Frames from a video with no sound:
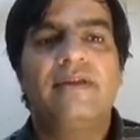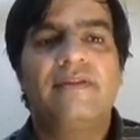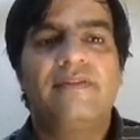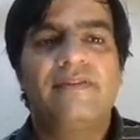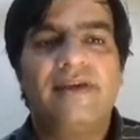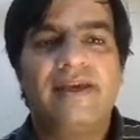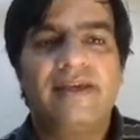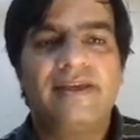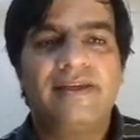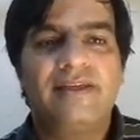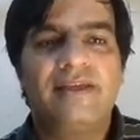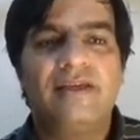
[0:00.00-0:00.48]

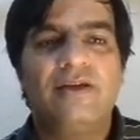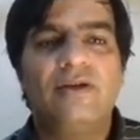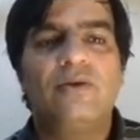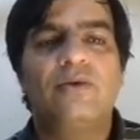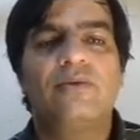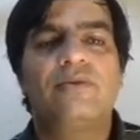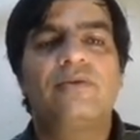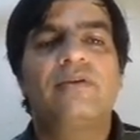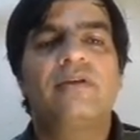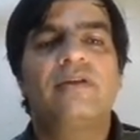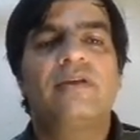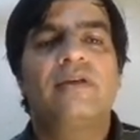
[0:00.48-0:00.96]
Thank
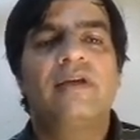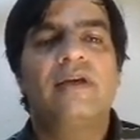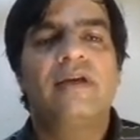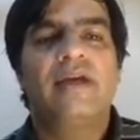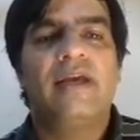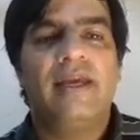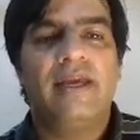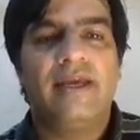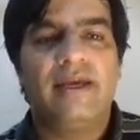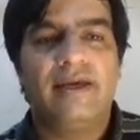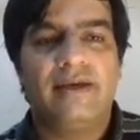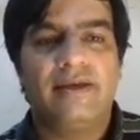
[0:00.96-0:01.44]
you.
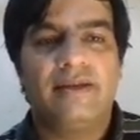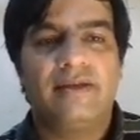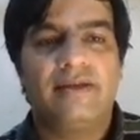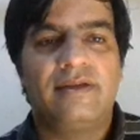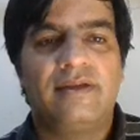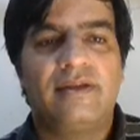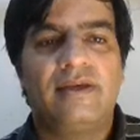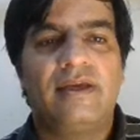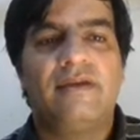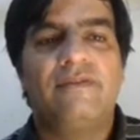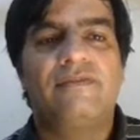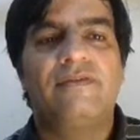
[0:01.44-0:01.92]

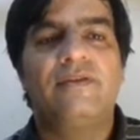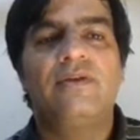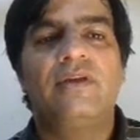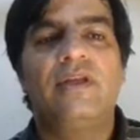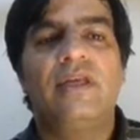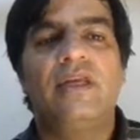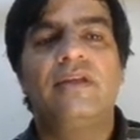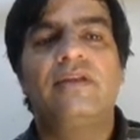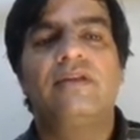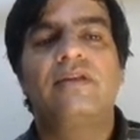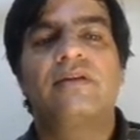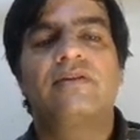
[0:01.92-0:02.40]
And if you
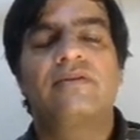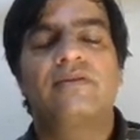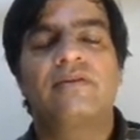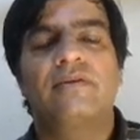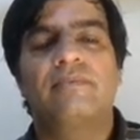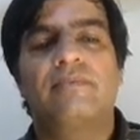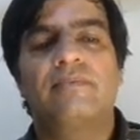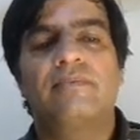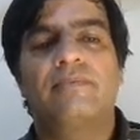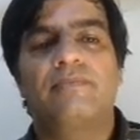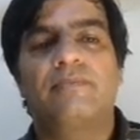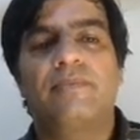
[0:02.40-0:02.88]
need
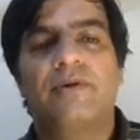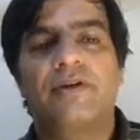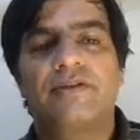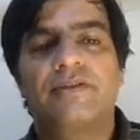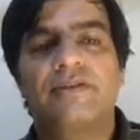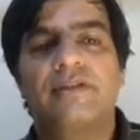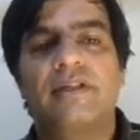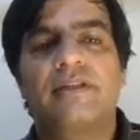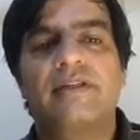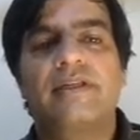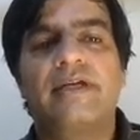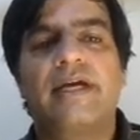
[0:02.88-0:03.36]
some
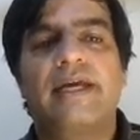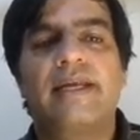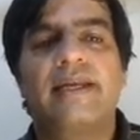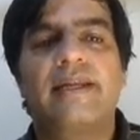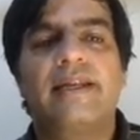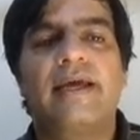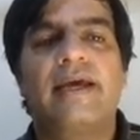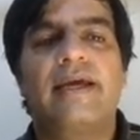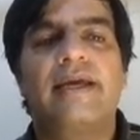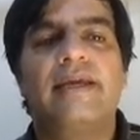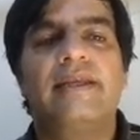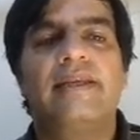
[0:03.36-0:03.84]
personal
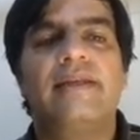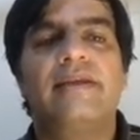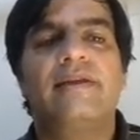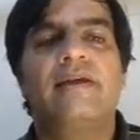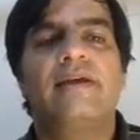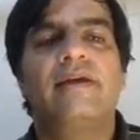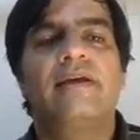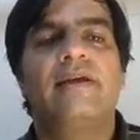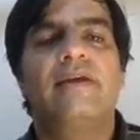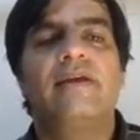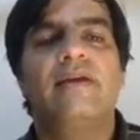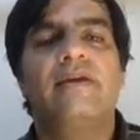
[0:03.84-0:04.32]
guideline,
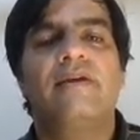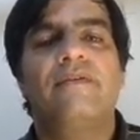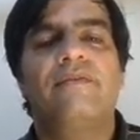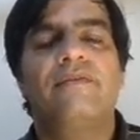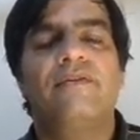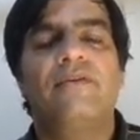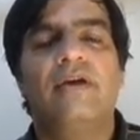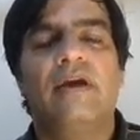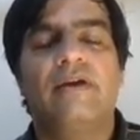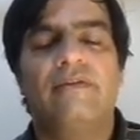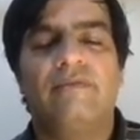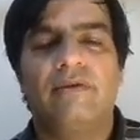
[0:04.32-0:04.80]
if
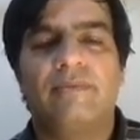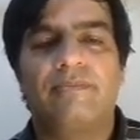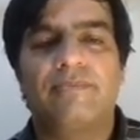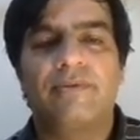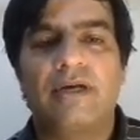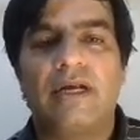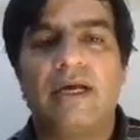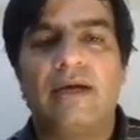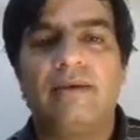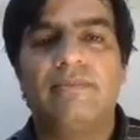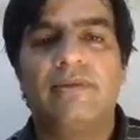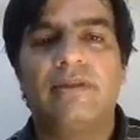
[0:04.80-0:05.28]
you have a
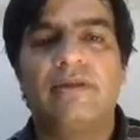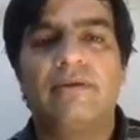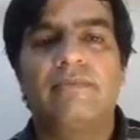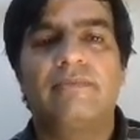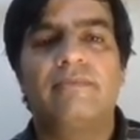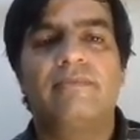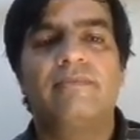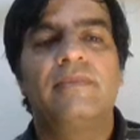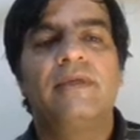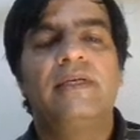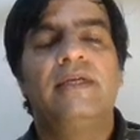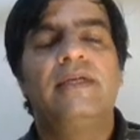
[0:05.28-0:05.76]

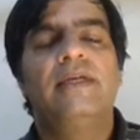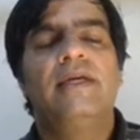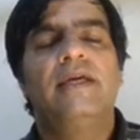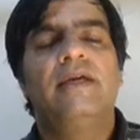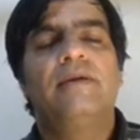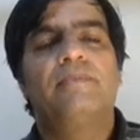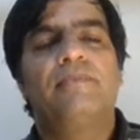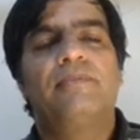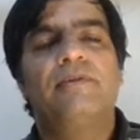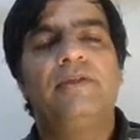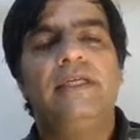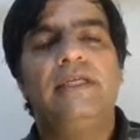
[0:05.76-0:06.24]
problem,
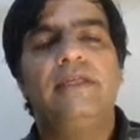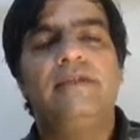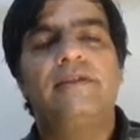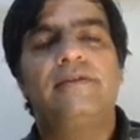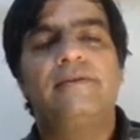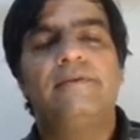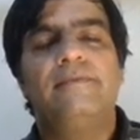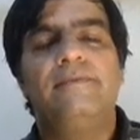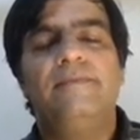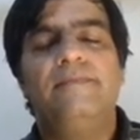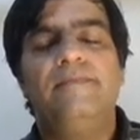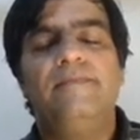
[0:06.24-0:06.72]
please